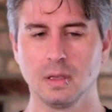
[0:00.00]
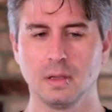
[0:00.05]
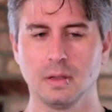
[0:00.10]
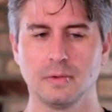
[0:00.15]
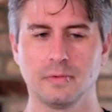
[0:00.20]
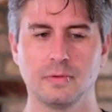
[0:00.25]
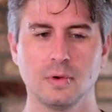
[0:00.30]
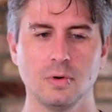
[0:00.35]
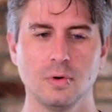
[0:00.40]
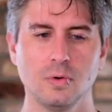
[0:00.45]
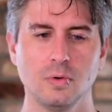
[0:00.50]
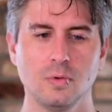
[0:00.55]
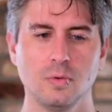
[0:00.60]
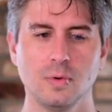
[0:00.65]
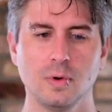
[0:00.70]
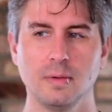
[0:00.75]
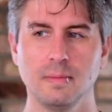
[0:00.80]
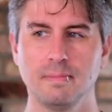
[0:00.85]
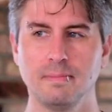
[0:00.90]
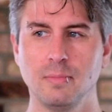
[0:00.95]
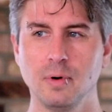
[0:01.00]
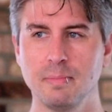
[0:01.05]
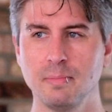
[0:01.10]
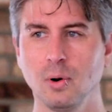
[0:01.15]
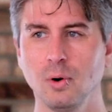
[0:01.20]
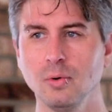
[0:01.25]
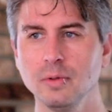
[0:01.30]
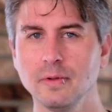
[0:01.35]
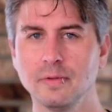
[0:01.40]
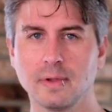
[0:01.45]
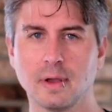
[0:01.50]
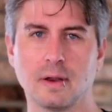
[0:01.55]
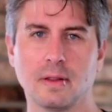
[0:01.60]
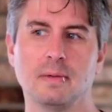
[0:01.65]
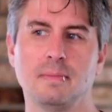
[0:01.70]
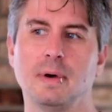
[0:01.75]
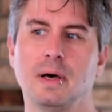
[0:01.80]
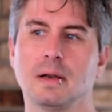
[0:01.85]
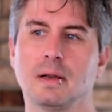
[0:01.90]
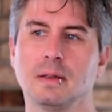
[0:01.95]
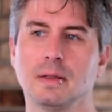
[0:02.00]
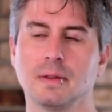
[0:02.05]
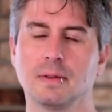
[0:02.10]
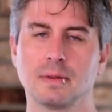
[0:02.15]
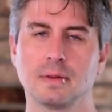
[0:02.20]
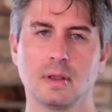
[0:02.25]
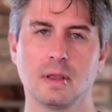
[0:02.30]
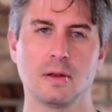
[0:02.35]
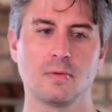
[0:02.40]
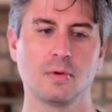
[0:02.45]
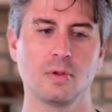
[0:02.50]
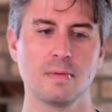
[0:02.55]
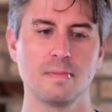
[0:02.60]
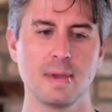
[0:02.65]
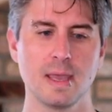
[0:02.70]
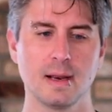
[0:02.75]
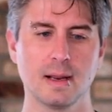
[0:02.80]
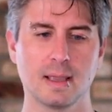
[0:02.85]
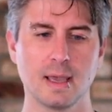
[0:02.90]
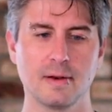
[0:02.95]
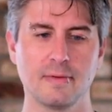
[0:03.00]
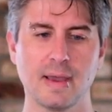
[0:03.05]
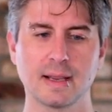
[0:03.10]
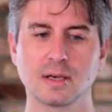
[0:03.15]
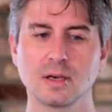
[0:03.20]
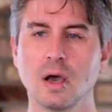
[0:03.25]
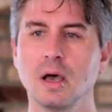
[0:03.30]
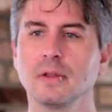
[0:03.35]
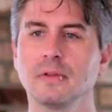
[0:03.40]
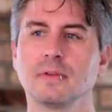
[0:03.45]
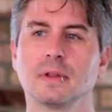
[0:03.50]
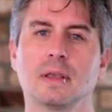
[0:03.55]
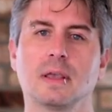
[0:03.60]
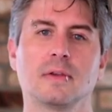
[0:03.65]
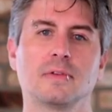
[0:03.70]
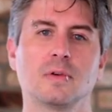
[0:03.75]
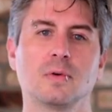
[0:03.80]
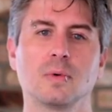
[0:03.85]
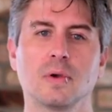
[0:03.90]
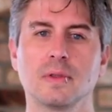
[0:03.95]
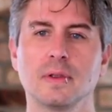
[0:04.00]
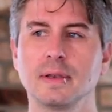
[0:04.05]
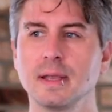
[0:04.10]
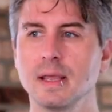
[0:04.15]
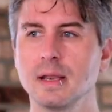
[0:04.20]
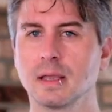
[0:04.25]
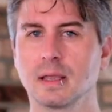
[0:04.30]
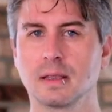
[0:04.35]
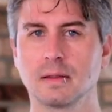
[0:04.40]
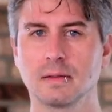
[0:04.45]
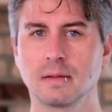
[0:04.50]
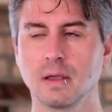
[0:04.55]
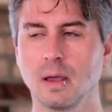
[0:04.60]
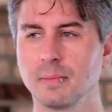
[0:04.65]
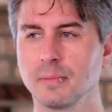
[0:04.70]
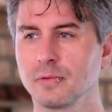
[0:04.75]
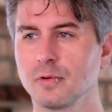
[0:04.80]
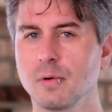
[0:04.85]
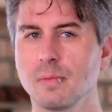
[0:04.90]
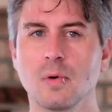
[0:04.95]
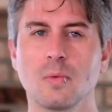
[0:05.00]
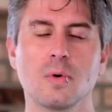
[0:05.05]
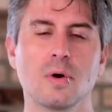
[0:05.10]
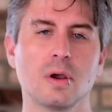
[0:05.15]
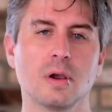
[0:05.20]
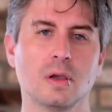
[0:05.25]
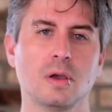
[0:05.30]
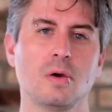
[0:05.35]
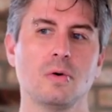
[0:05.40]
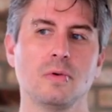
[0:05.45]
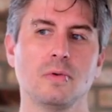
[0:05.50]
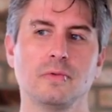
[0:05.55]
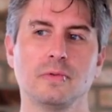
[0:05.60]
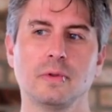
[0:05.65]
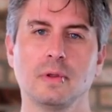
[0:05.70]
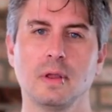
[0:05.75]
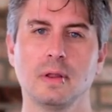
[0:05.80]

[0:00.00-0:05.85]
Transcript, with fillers: So we we pulled this out of the monolith and really made it kind of agnostic as to where the data comes from and where it goes.